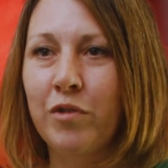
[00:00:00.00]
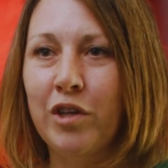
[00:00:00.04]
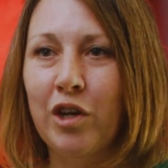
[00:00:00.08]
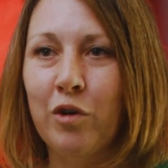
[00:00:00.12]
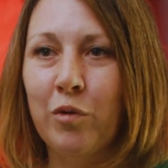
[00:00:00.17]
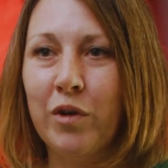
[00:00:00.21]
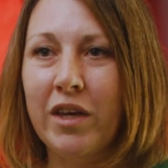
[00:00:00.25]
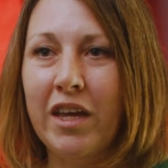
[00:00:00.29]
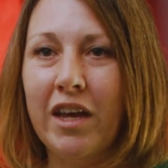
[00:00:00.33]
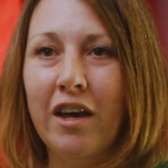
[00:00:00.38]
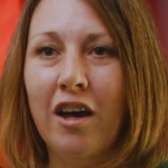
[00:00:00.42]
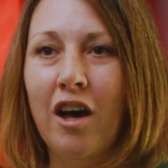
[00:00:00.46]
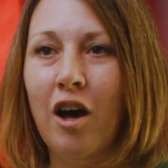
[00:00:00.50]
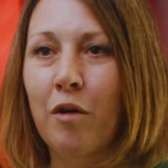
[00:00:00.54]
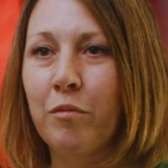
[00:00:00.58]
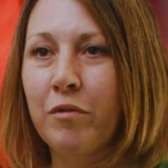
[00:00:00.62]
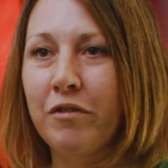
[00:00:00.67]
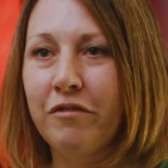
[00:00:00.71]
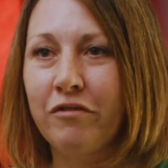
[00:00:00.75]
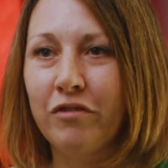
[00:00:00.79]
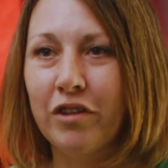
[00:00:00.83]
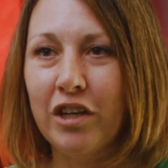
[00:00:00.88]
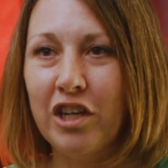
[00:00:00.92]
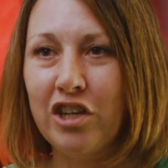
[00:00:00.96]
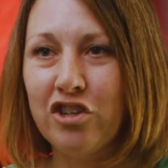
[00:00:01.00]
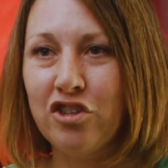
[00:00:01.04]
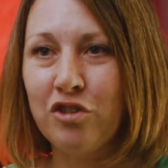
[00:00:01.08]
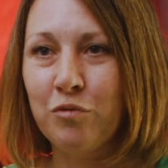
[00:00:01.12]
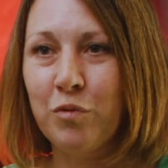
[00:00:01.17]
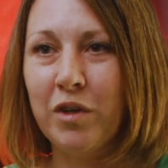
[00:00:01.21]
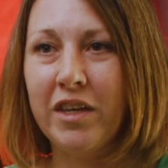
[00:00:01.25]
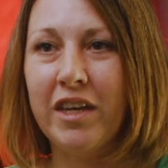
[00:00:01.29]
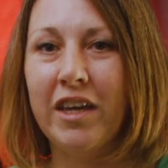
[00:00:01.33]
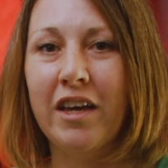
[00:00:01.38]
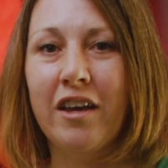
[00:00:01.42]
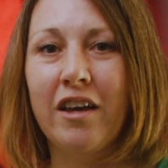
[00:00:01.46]
We can't help inflation.
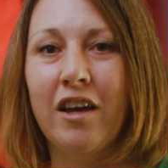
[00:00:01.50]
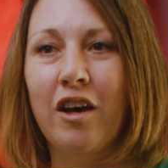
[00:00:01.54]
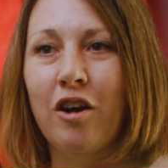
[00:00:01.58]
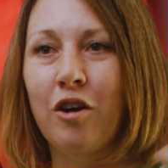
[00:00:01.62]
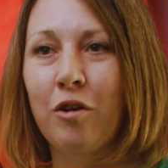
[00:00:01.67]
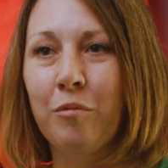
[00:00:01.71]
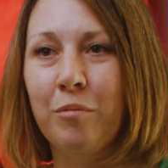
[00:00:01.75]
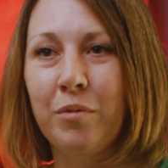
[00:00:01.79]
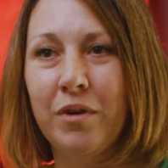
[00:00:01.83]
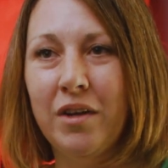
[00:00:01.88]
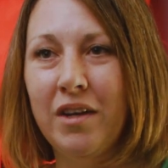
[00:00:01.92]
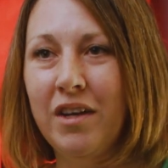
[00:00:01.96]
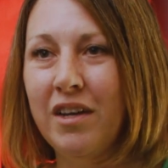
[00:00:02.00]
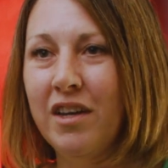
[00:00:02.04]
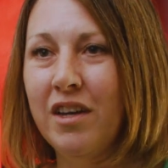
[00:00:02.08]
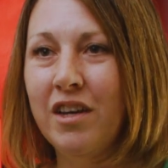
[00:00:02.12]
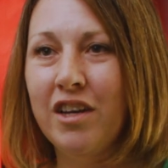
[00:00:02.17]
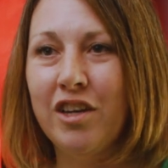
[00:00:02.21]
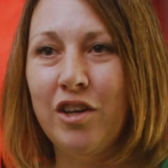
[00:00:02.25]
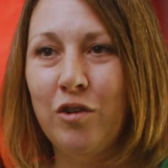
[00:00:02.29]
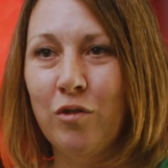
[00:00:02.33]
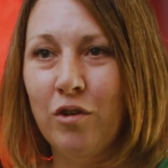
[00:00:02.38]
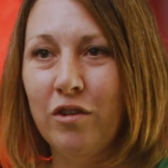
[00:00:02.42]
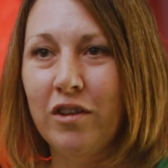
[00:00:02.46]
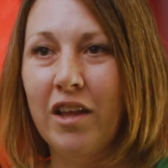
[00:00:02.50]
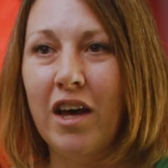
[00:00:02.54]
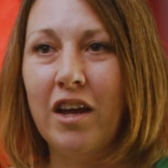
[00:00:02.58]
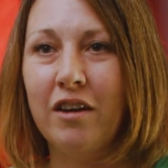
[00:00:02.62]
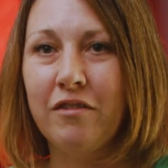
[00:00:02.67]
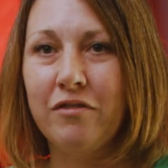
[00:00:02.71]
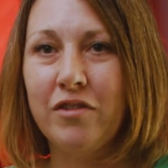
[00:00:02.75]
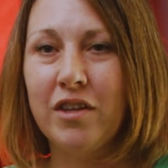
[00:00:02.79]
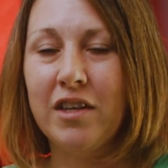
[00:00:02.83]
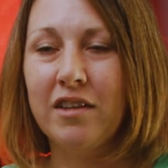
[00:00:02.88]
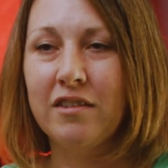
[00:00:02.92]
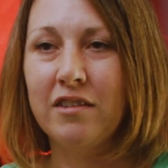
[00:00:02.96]
We can't help, a lot
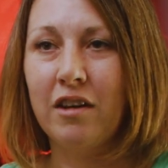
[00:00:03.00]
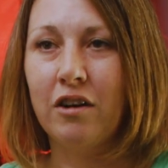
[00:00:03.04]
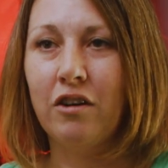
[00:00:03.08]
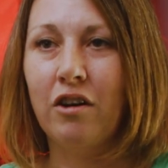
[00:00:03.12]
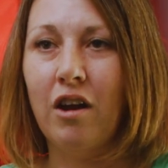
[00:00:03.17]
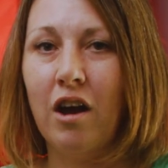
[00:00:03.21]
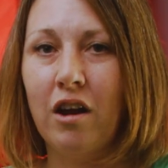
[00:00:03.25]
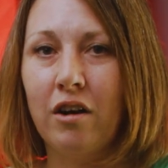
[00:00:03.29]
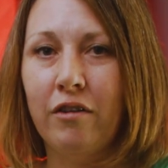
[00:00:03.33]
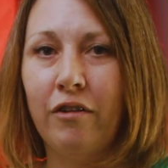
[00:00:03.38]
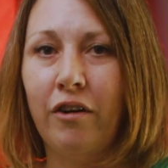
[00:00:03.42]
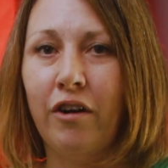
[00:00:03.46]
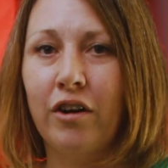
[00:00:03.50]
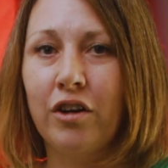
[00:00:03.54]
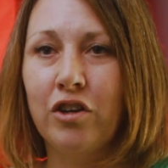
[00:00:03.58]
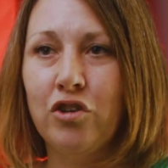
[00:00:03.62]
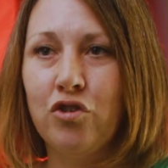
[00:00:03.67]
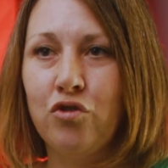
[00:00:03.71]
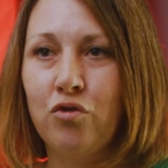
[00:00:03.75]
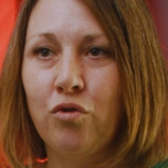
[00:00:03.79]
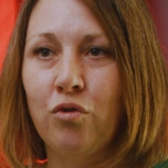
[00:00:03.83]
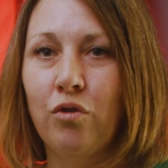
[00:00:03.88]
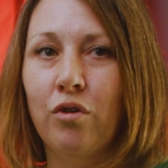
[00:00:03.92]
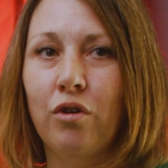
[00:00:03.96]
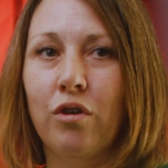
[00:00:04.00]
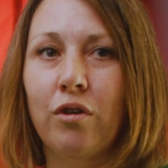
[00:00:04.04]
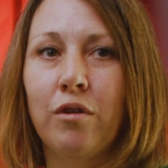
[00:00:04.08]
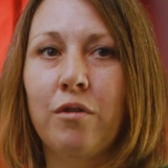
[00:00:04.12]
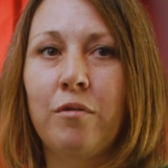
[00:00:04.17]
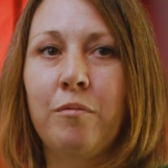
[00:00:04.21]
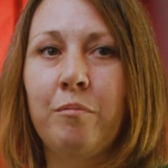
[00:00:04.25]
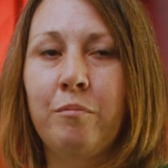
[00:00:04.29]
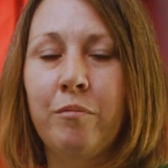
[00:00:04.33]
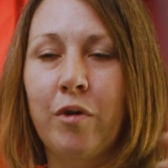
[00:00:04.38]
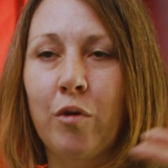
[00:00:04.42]
of things that are out of our control.